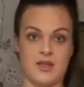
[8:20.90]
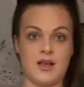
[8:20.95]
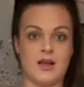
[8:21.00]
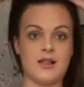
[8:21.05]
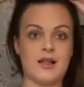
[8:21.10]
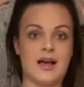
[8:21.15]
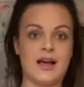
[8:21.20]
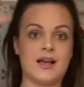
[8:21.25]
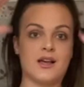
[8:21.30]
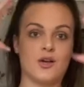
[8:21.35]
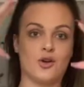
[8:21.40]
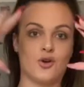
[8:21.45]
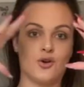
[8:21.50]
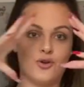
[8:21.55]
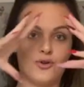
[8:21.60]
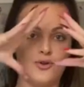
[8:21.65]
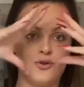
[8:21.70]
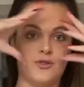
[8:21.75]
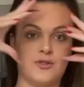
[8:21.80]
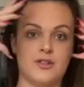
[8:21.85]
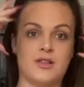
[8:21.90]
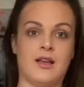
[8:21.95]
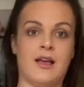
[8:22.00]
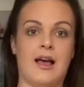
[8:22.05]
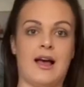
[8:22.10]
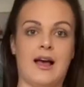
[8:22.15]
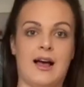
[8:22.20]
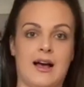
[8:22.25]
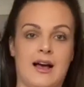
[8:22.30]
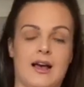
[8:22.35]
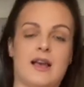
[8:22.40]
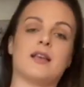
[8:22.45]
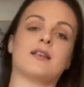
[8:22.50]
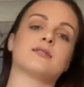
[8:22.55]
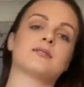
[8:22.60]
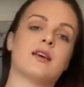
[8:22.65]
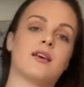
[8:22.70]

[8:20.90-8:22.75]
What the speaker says: like gold eyes.